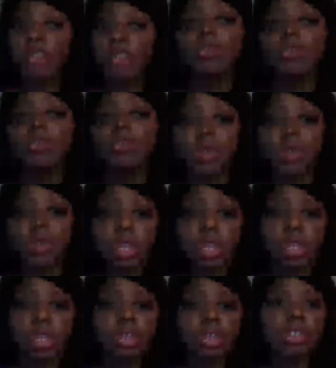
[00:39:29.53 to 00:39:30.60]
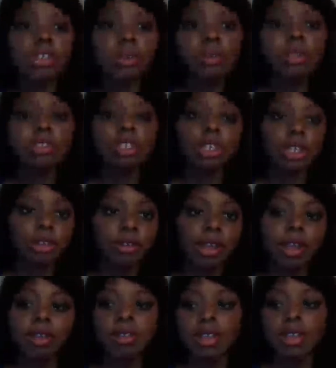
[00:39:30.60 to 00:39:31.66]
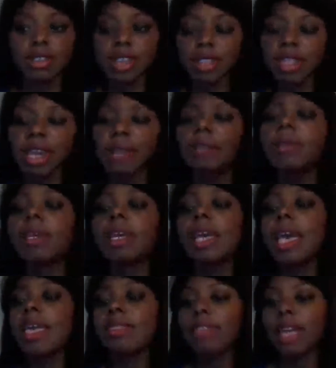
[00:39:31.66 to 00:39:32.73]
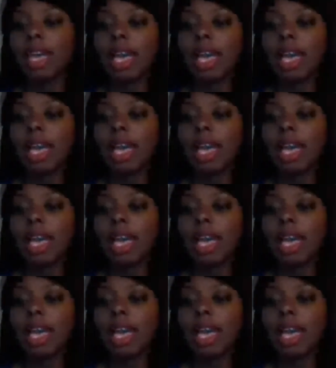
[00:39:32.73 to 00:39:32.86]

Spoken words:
young professionals who are still building your career, things like that.